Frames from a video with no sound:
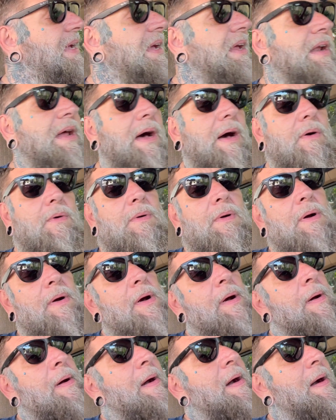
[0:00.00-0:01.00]
you know,
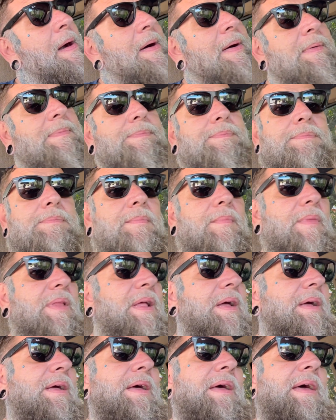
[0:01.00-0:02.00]

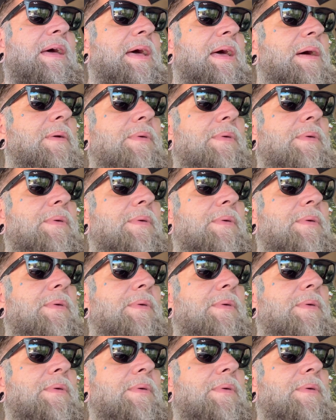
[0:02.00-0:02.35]
it, it